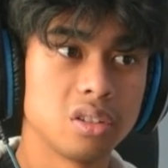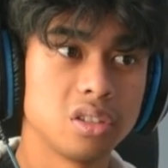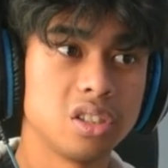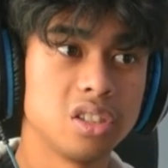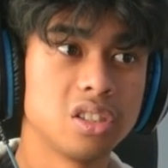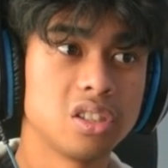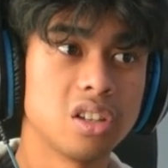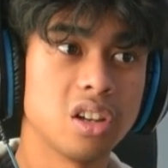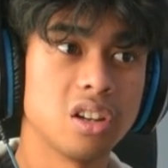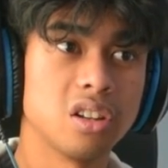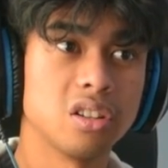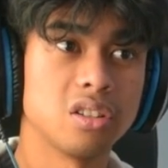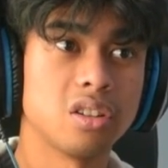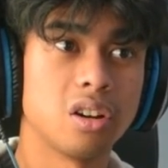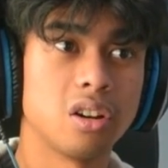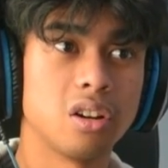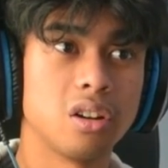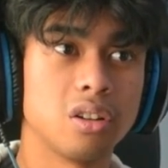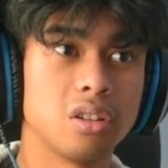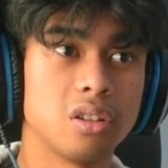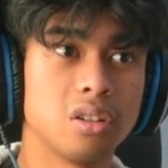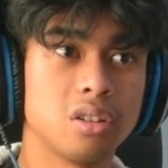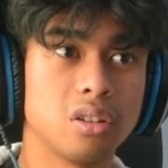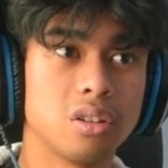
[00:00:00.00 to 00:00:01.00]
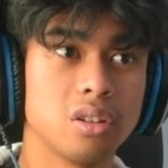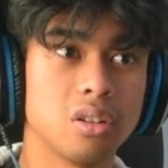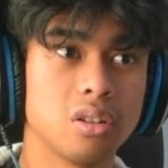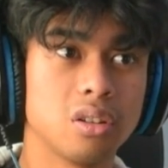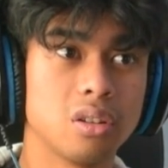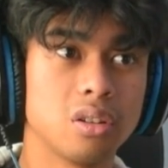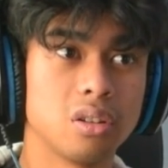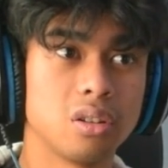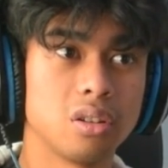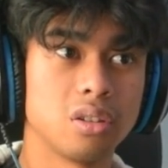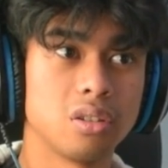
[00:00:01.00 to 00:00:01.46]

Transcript: she's gonna turn into